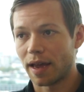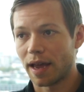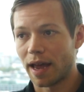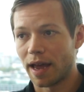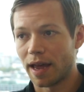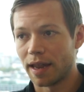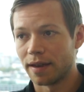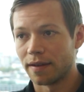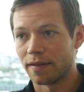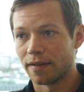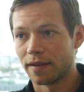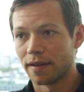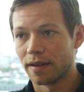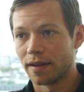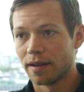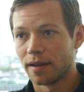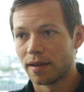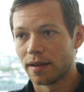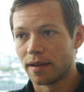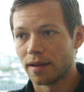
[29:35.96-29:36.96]
and
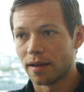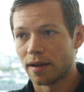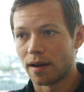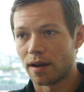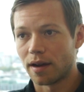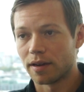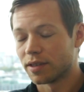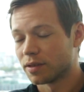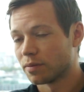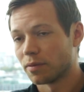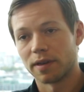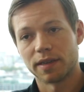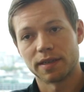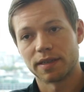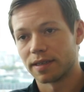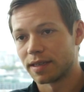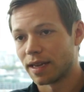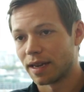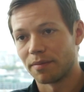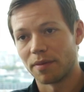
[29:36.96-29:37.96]
I just wanted
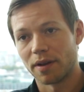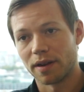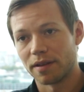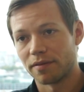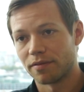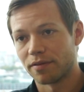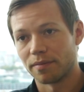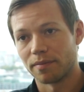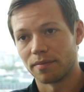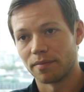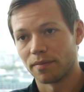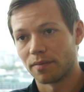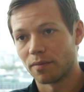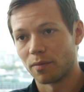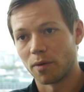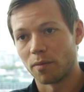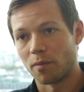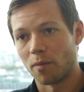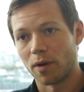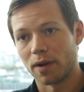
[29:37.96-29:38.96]
to send money
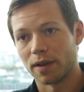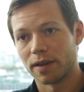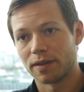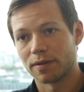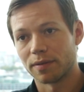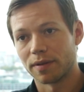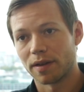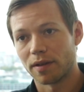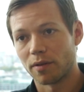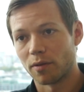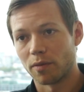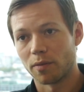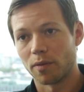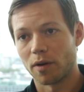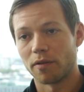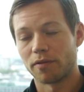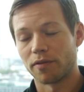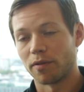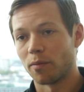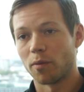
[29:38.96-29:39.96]
from one wallet to another,
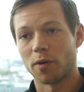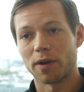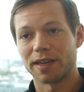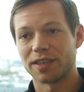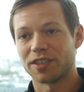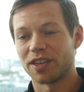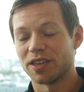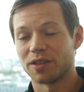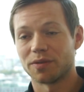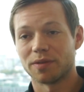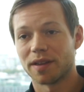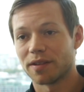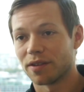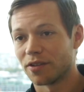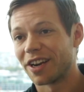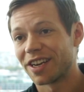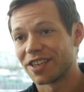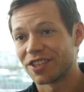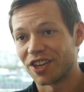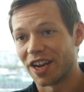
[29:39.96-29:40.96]
or, from one exchange to
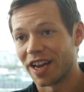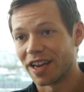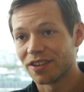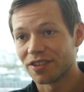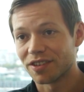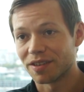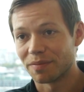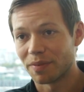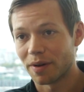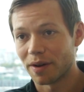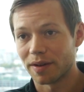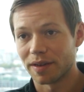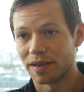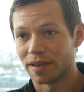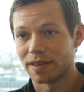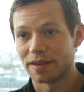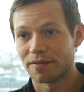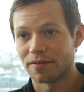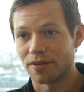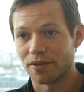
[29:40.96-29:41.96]
another exchange to buy
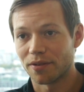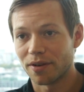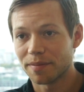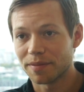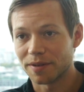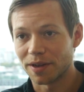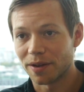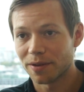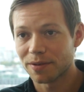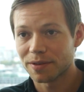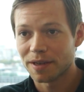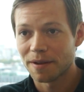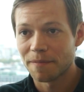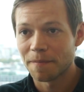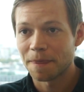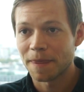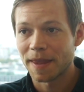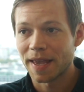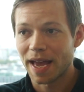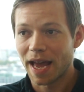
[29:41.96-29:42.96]
different cryptos,
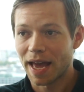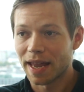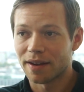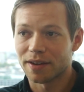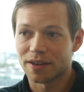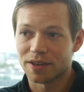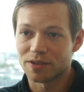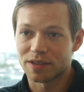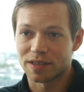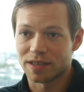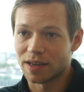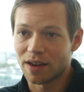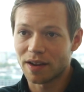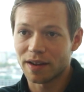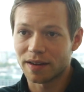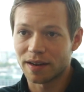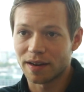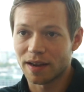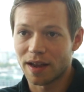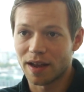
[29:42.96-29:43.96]
and I used
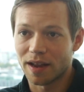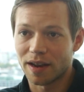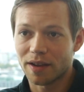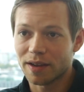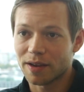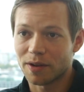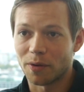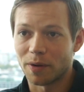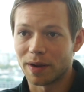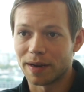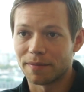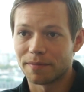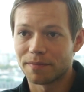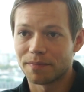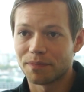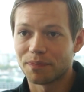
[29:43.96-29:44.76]
Lite, uh, Litecoin